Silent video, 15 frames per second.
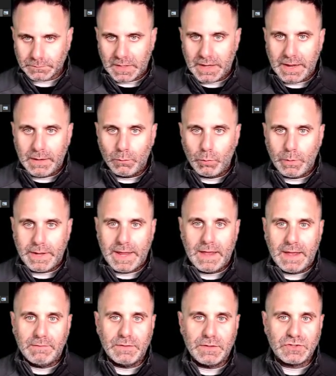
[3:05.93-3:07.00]
And we
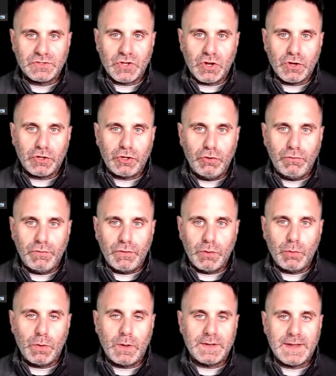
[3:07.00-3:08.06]
have start Q
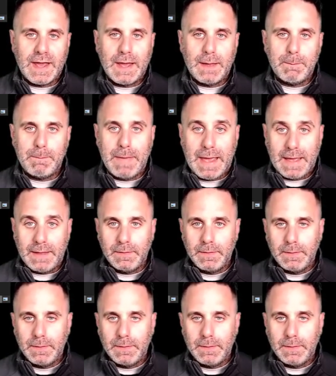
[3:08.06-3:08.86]
view dot bat.